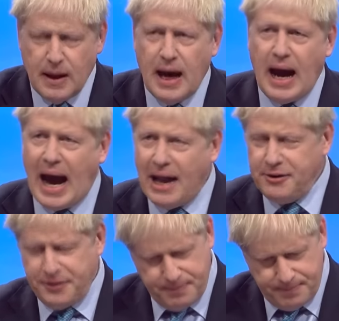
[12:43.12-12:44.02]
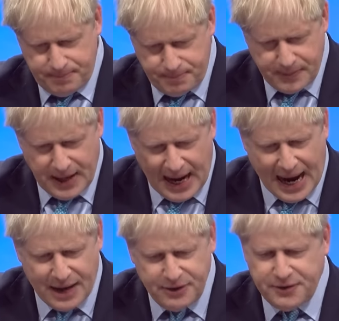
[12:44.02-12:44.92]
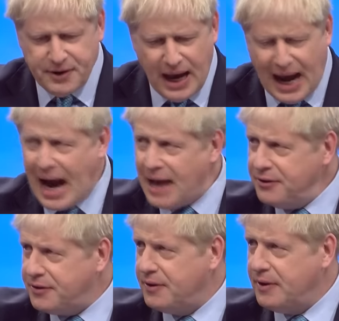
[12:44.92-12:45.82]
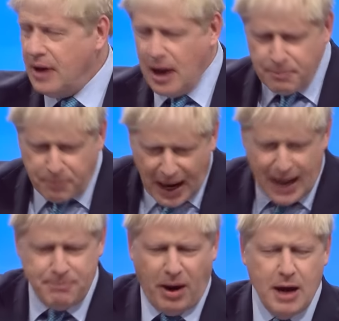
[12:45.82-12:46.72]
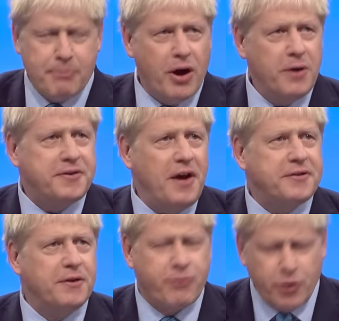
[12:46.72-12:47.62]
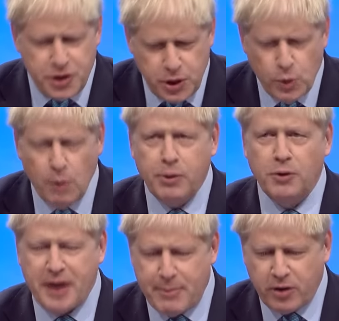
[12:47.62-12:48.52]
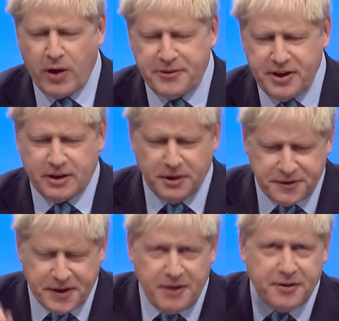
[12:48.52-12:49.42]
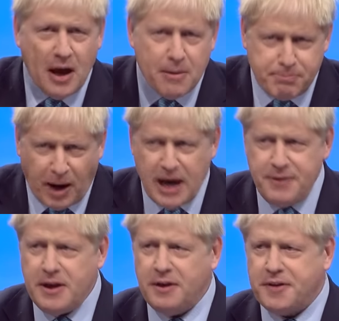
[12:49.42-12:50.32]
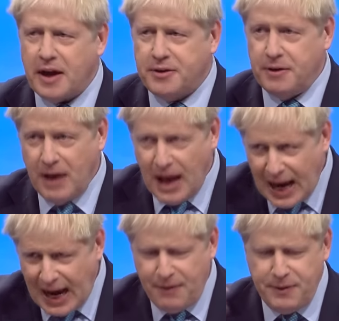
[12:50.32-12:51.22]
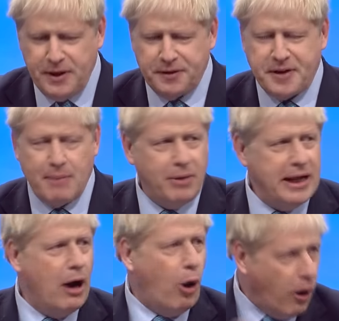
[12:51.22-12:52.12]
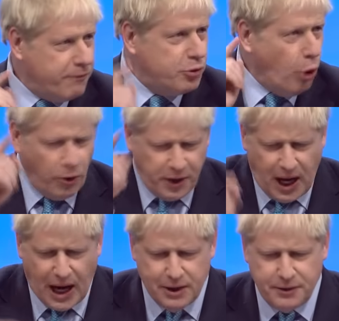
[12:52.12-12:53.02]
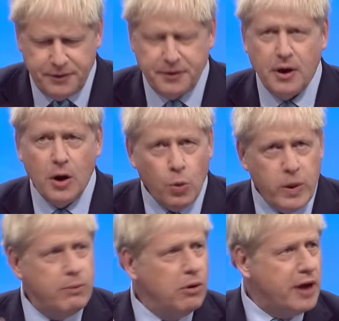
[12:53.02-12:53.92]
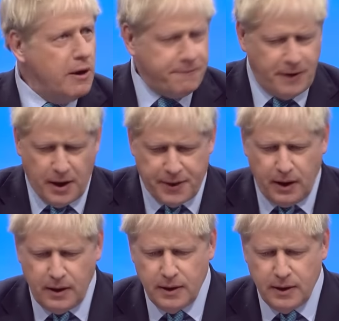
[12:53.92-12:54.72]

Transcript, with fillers: And, and, and, and by a process of renewable democratic consent by the Executive and the Assembly of Northern Ireland, we will go further